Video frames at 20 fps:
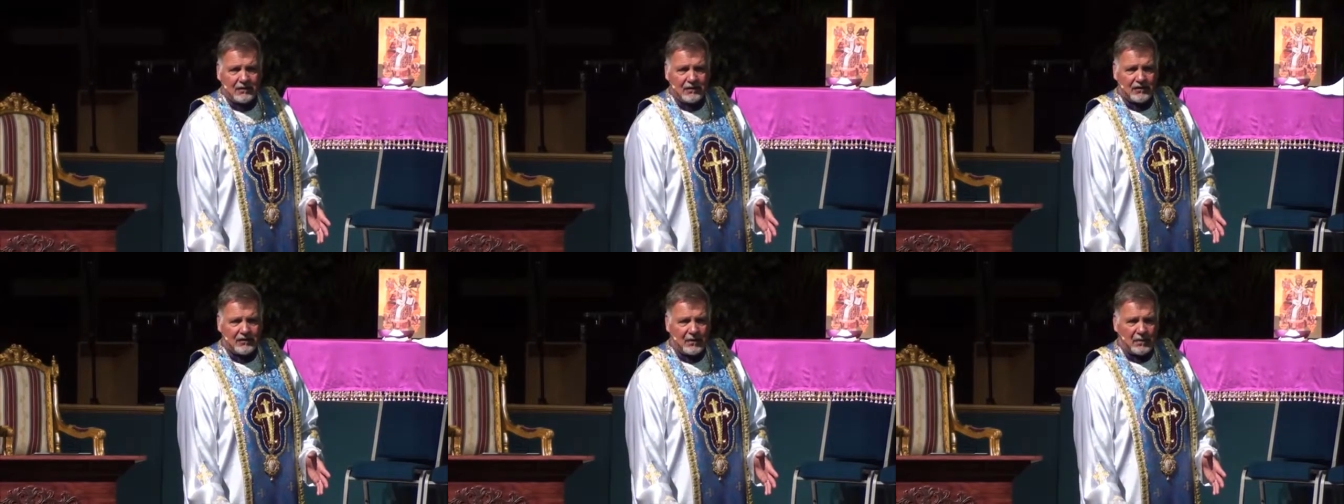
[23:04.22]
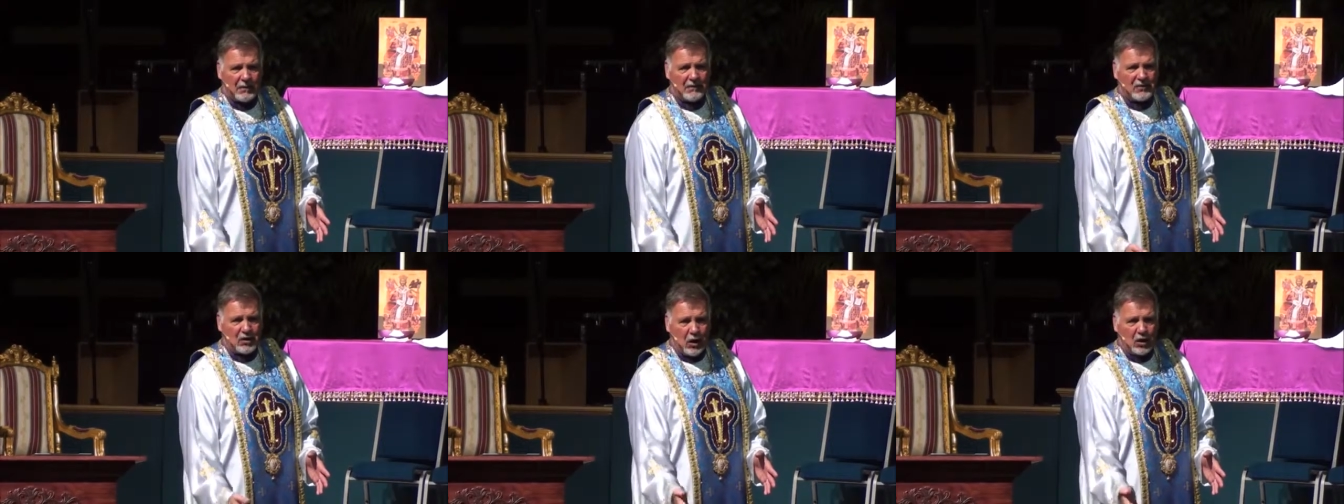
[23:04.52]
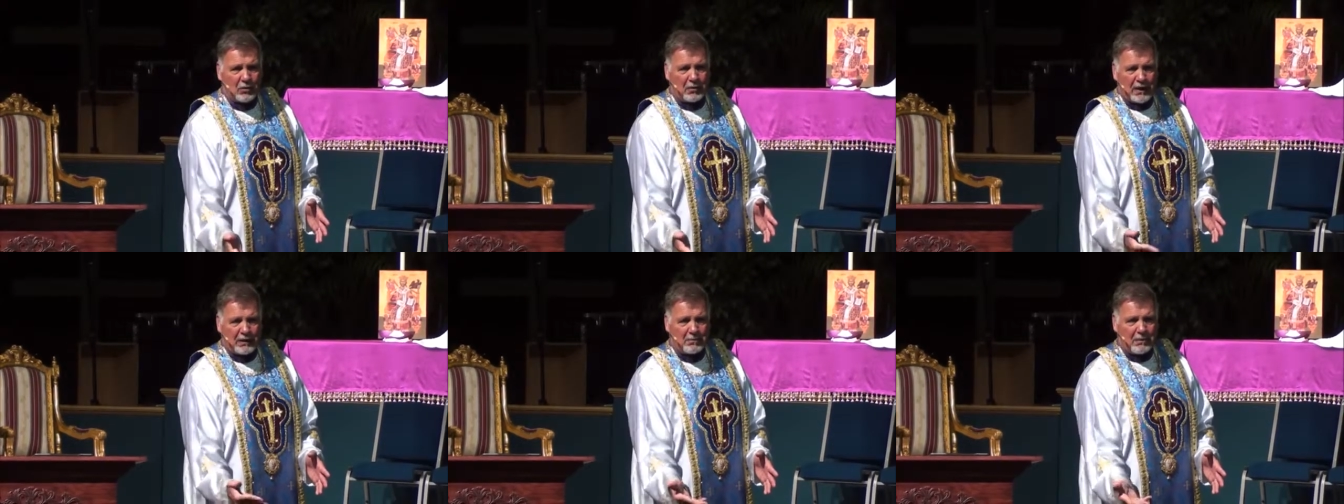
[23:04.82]
Some of you
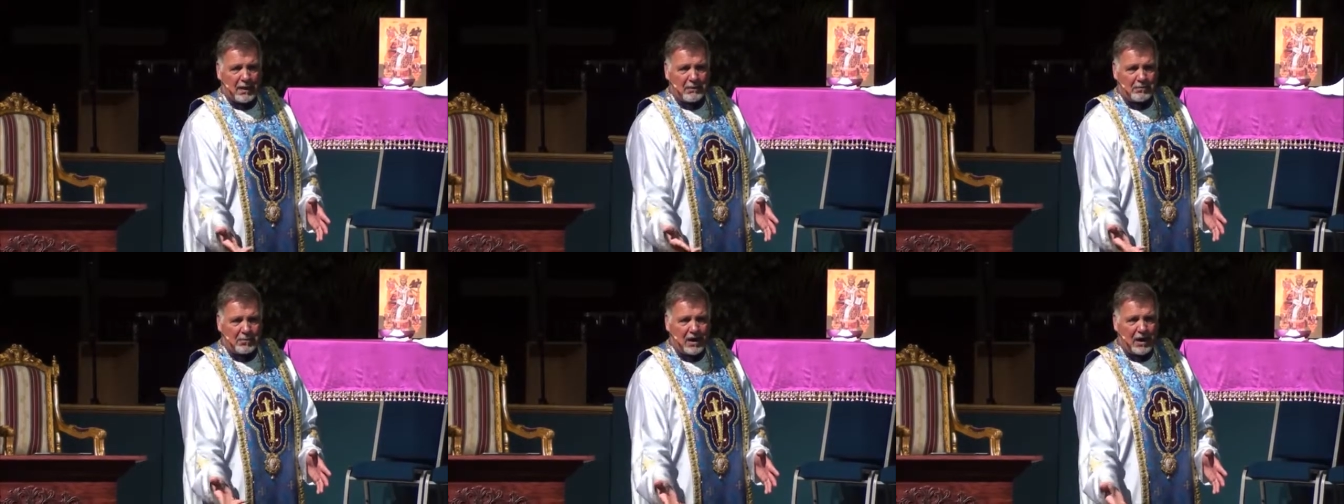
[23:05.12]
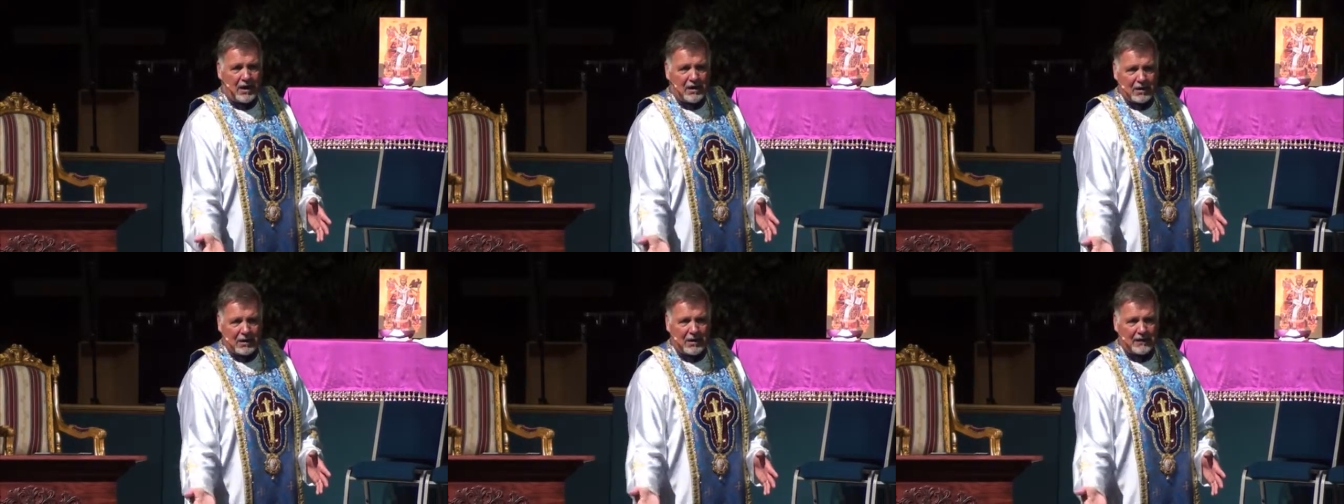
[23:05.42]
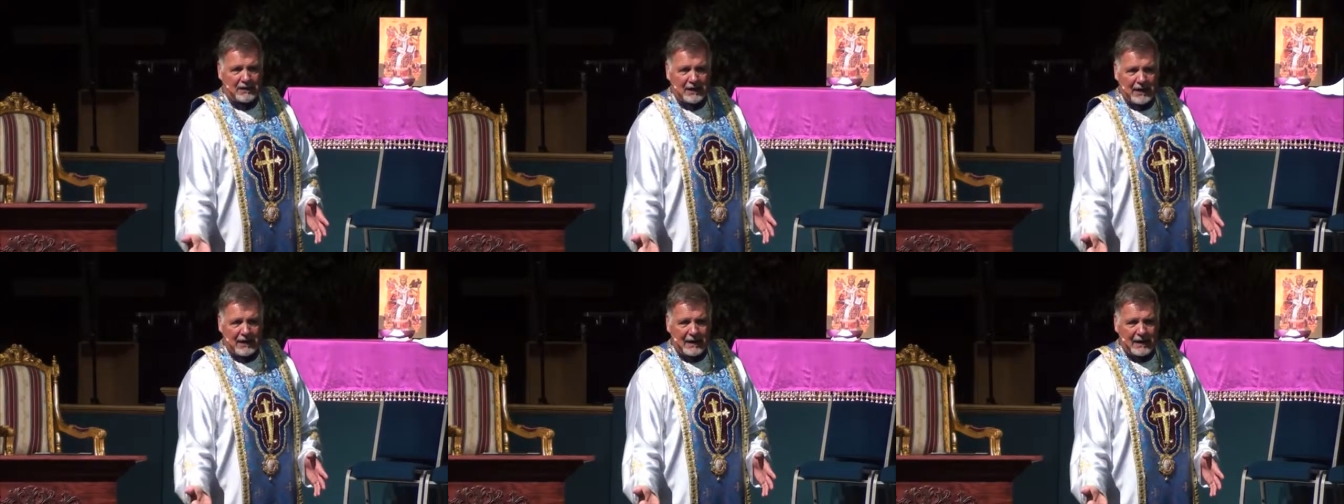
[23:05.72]
all read my blog
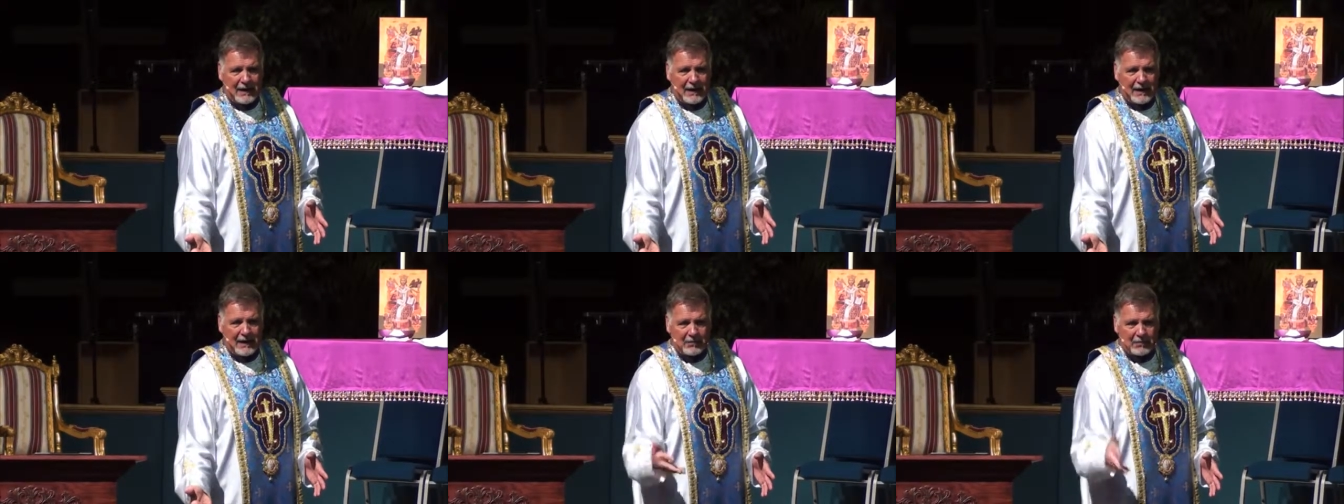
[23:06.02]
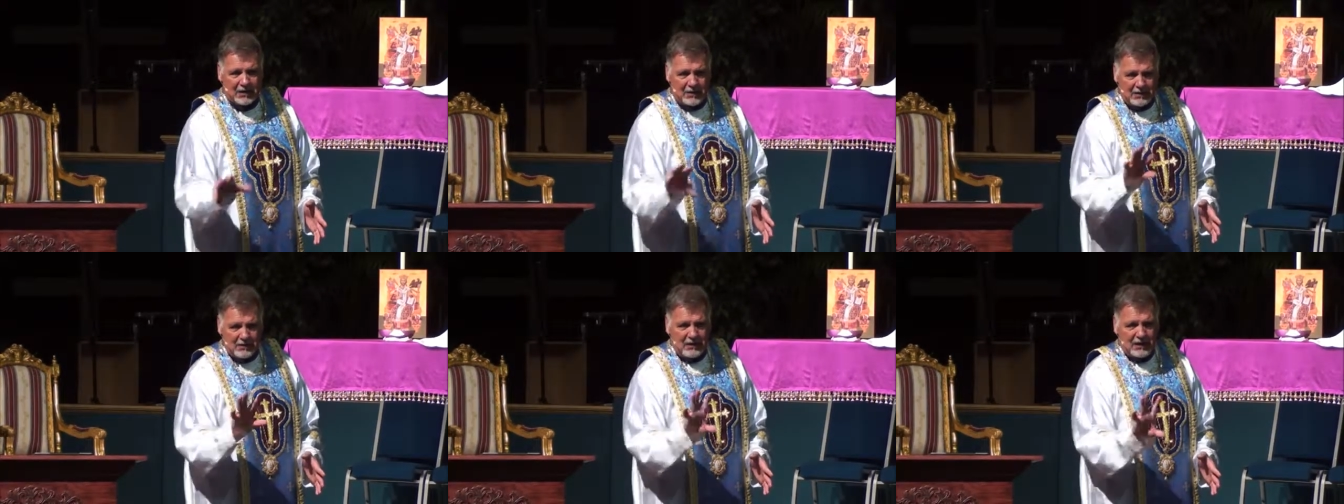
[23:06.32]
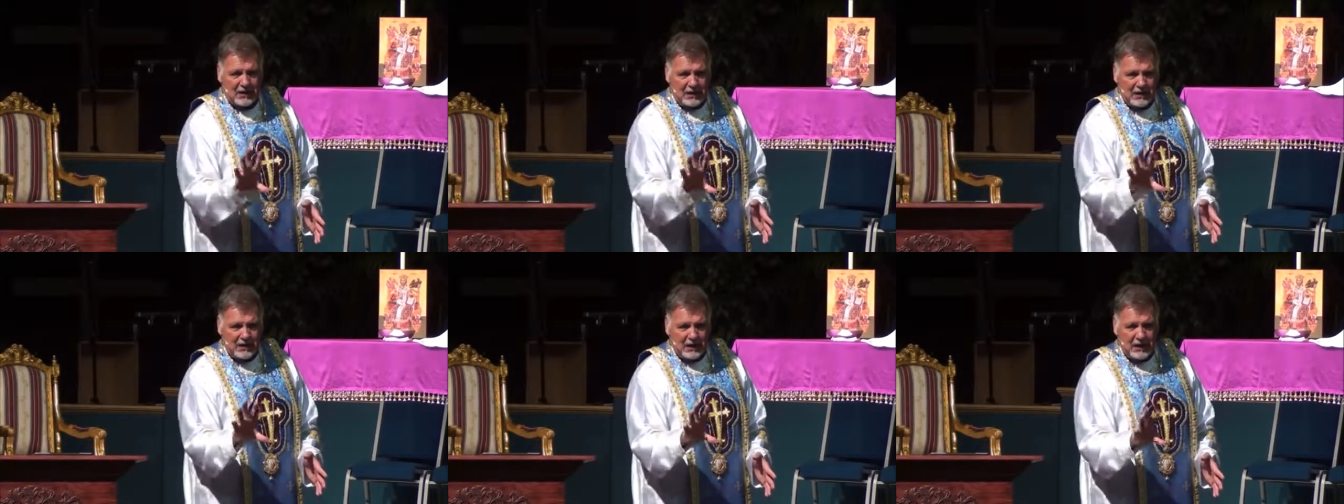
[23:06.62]
on that, but I'm going to
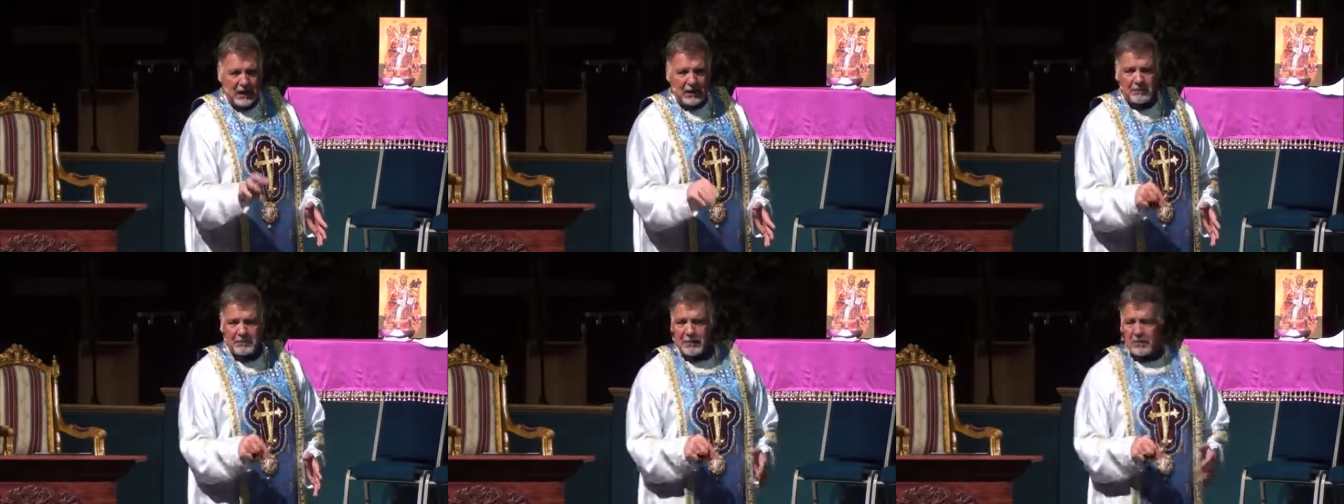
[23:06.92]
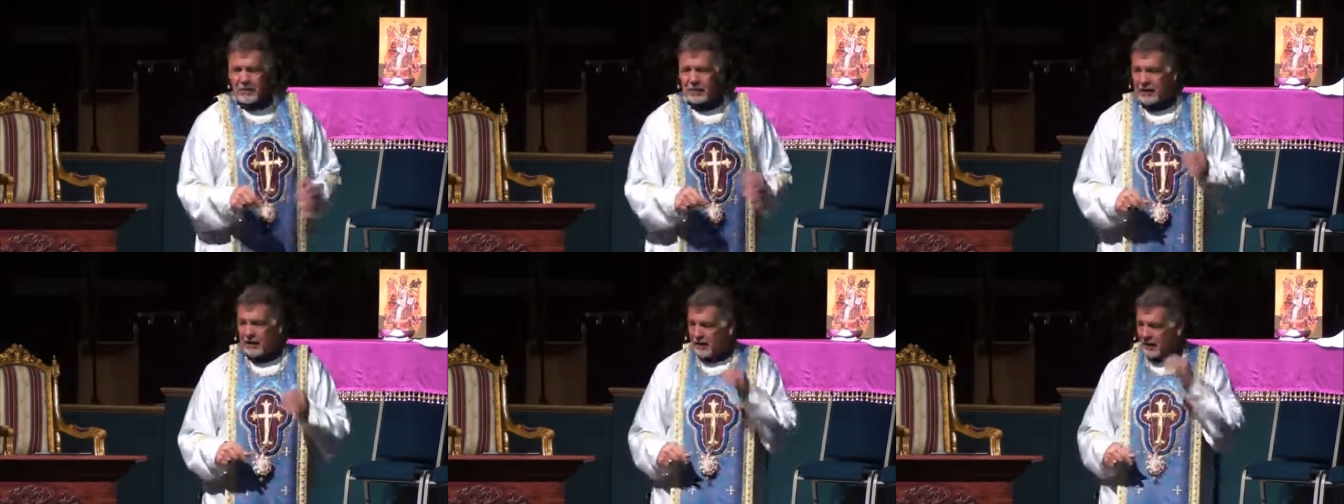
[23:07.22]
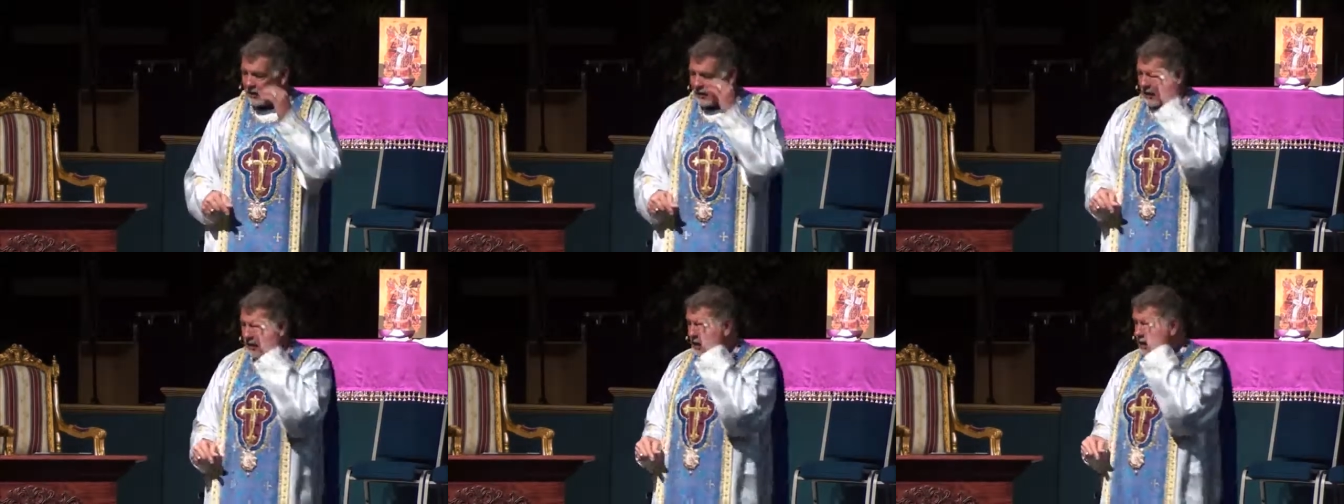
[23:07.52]
help you
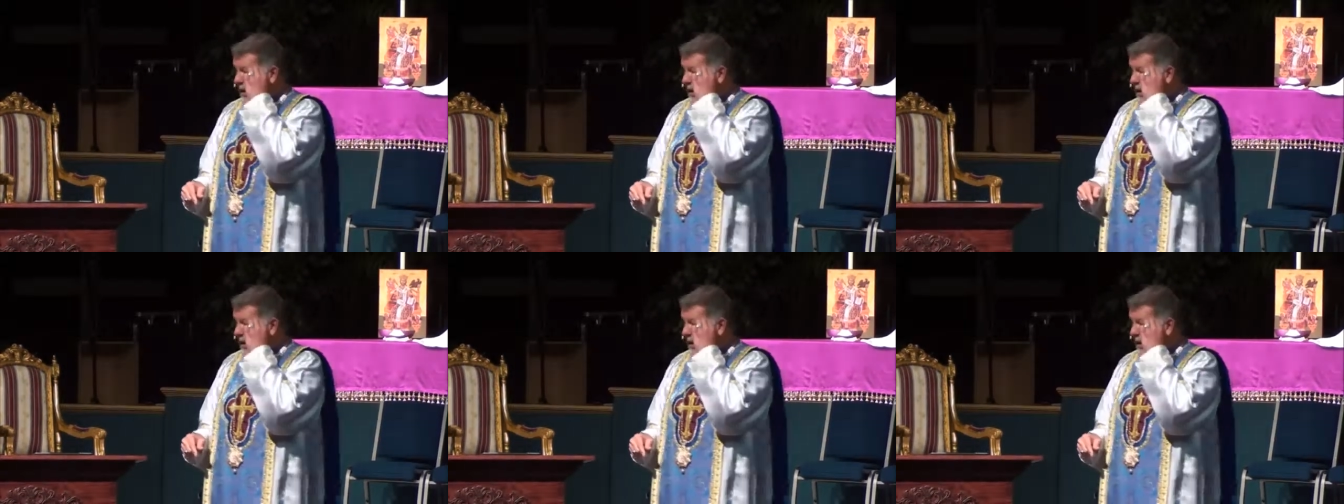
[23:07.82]
here.